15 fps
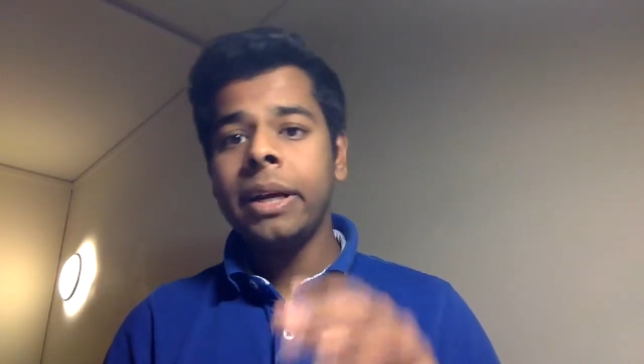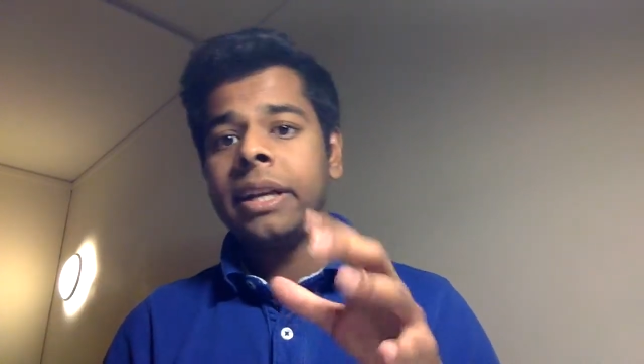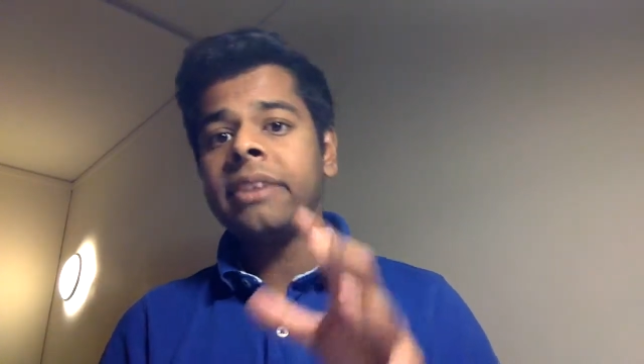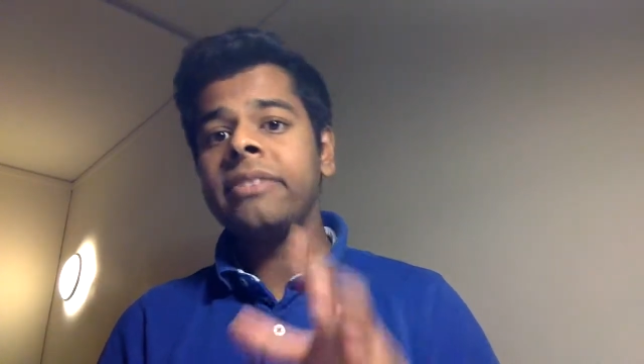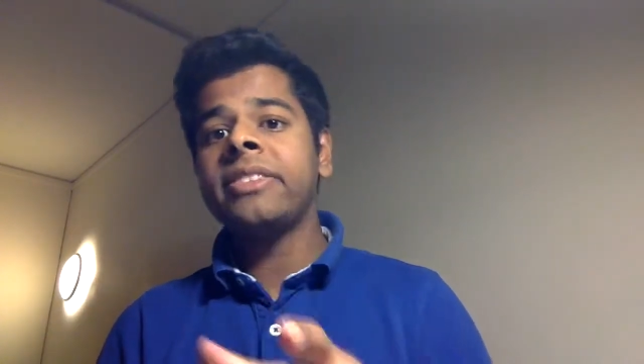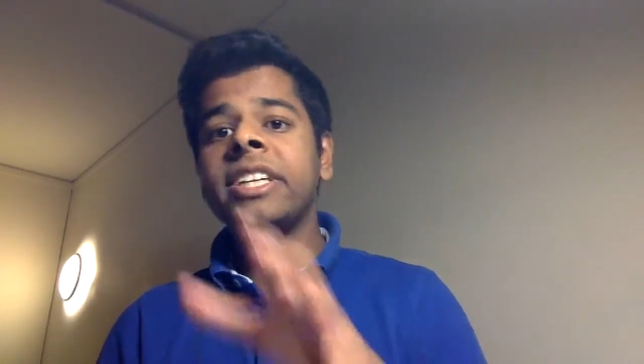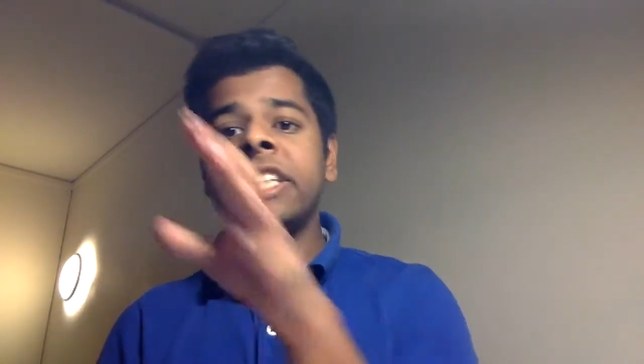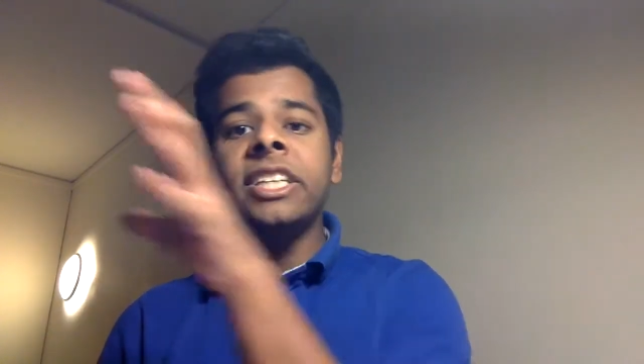and
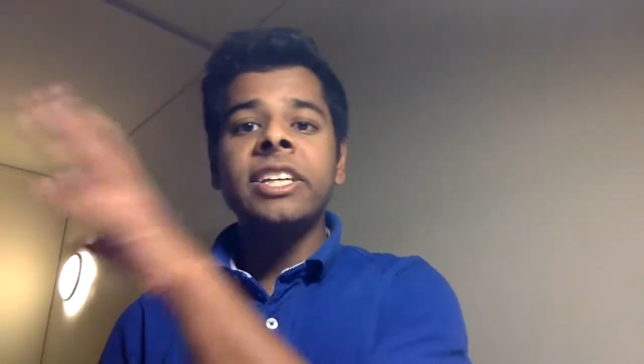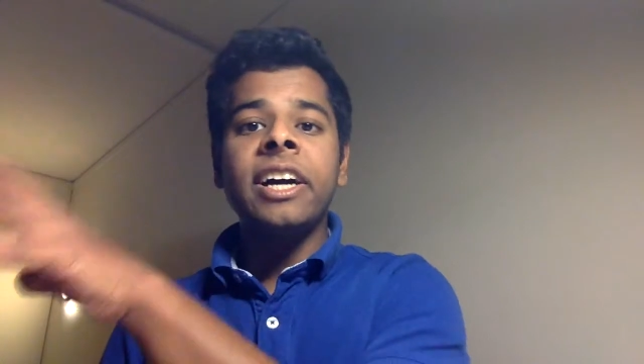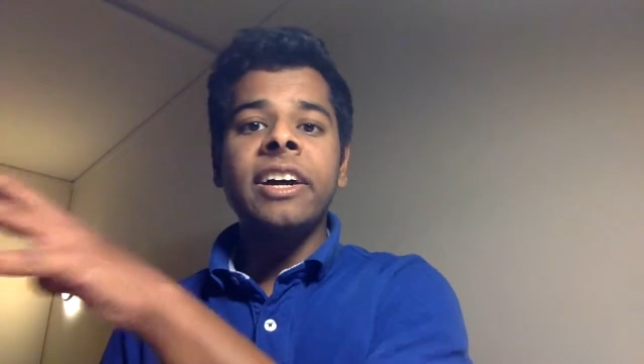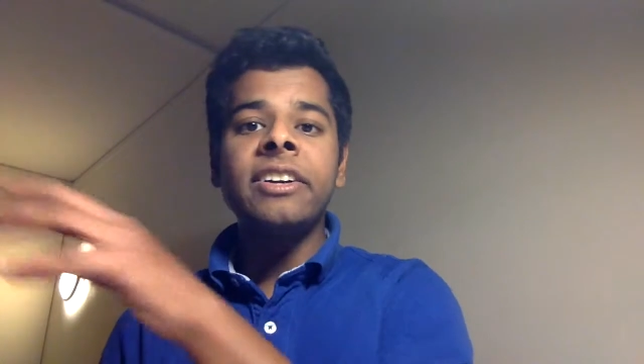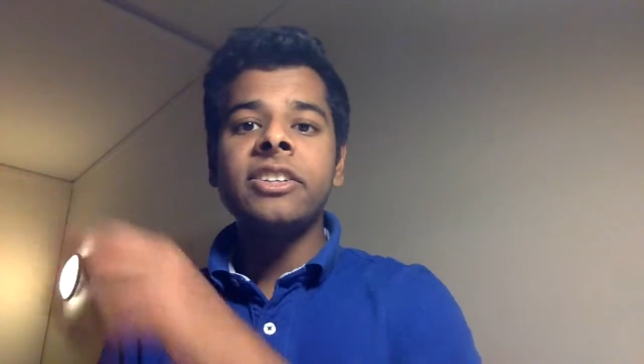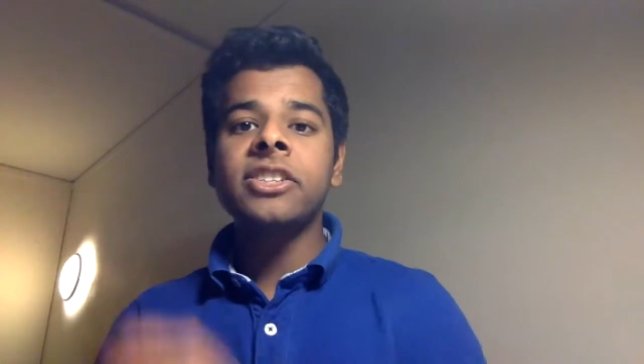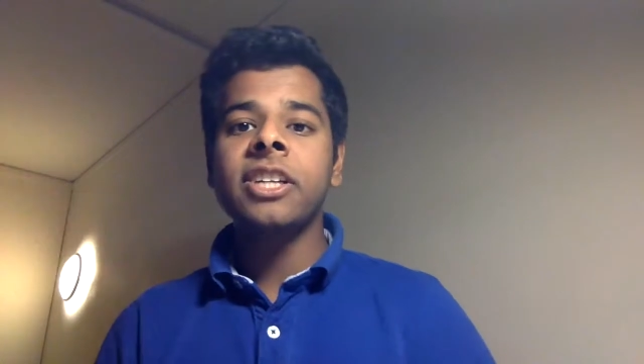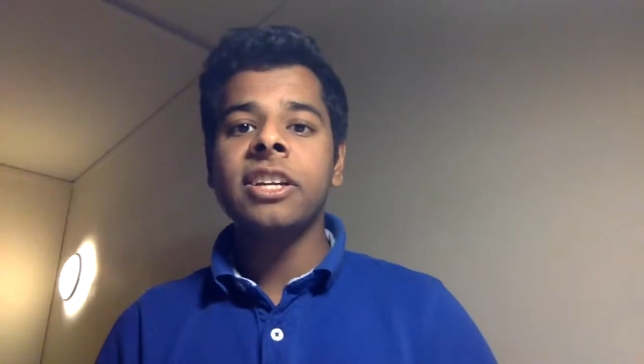if the
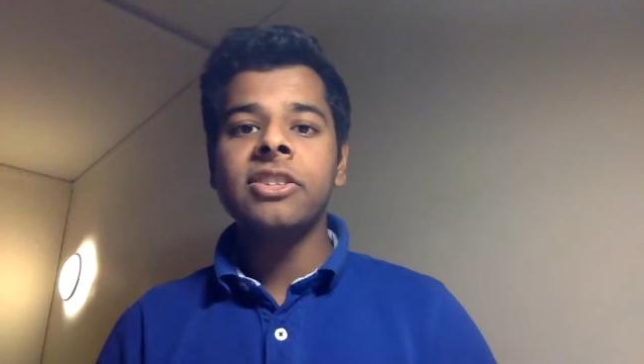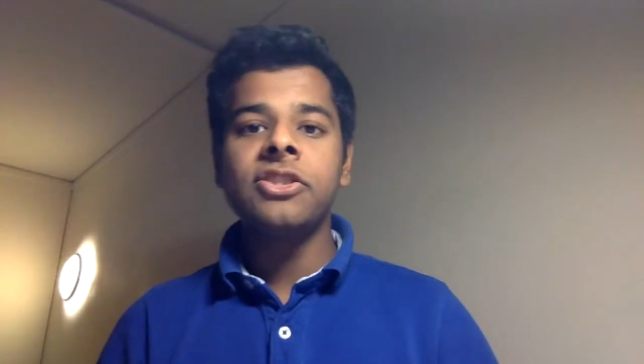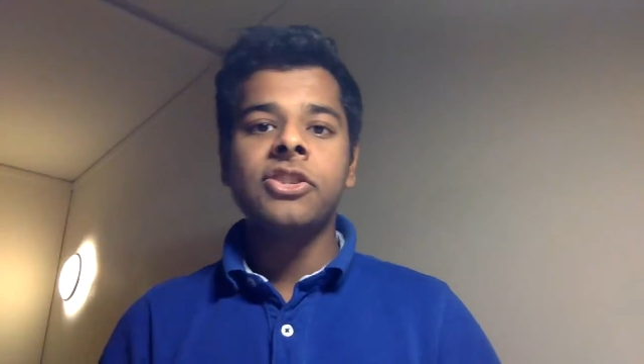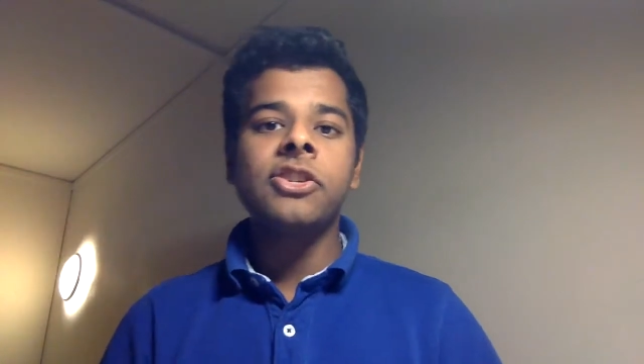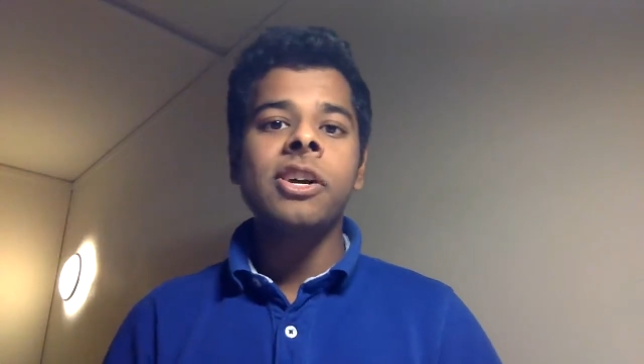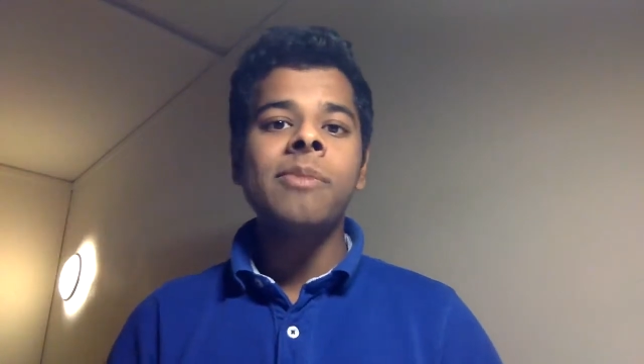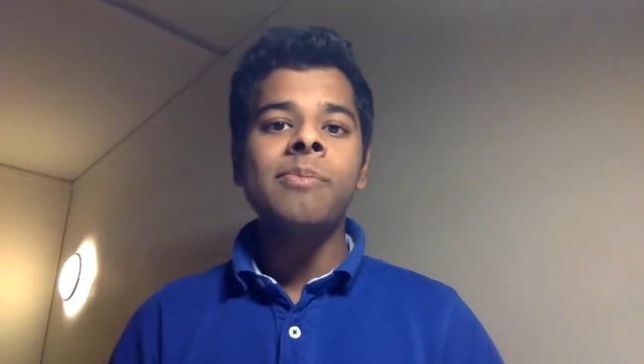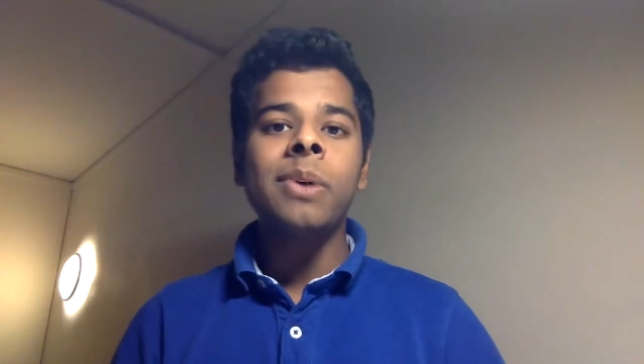deniers can
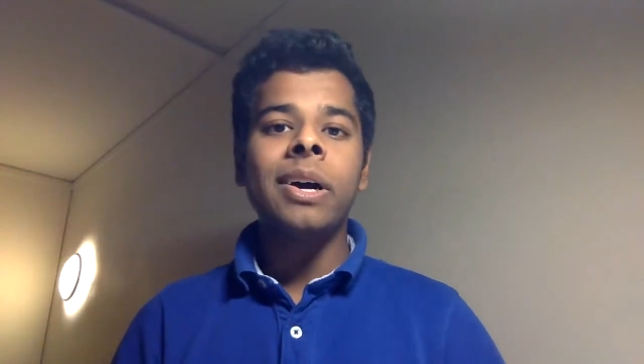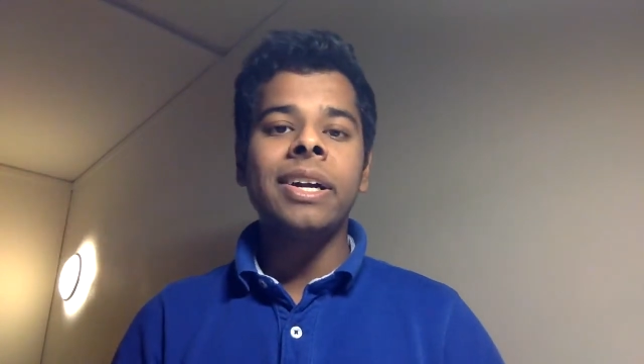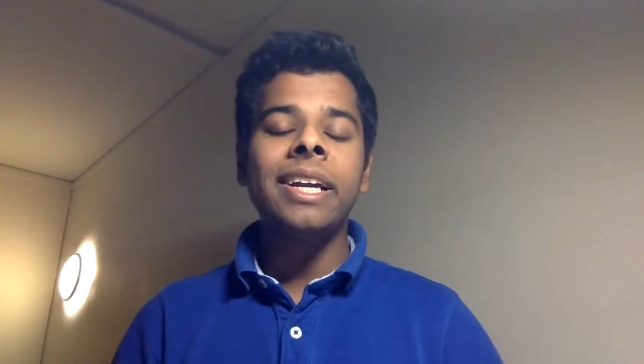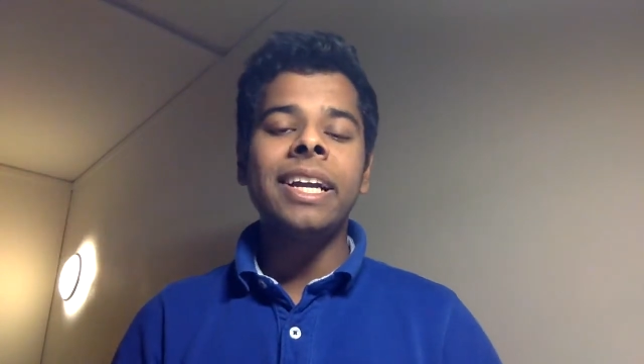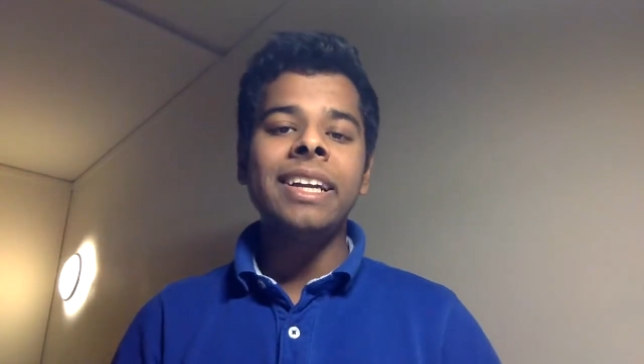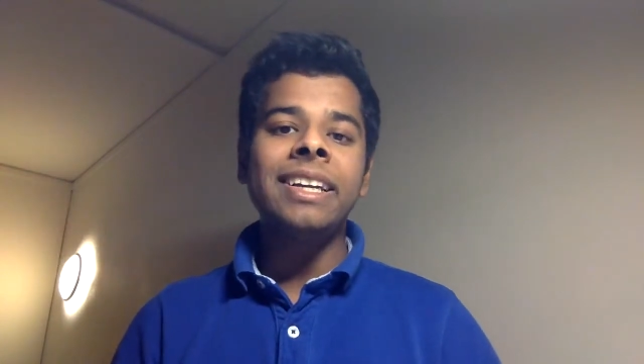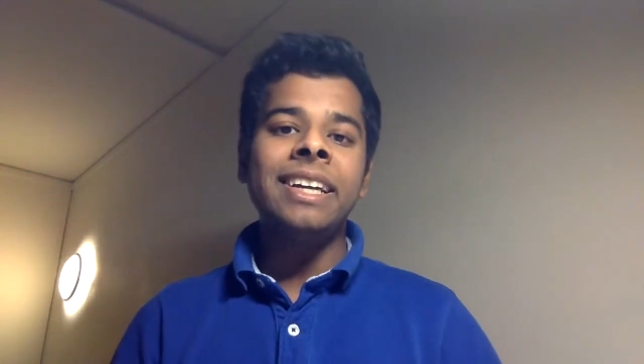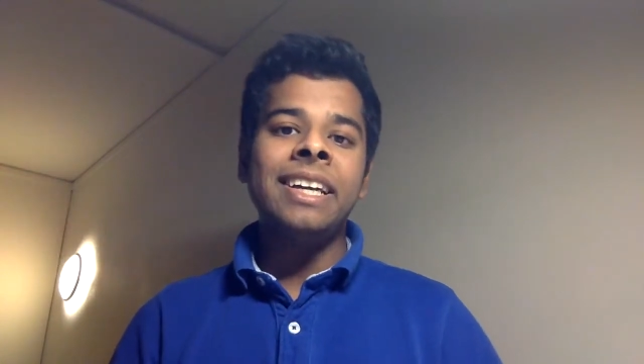jump on
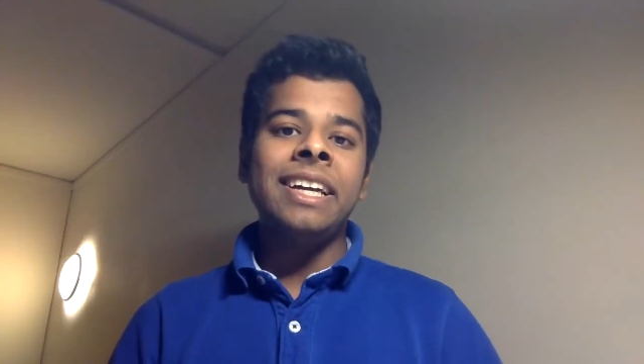it,